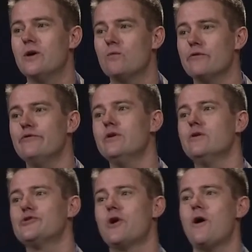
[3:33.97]

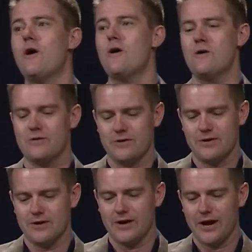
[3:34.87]
reveals our heart
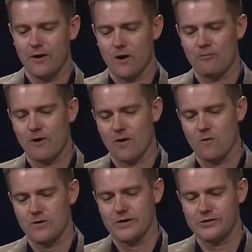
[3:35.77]
and our
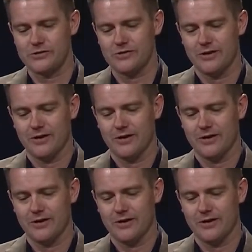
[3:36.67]
priorities.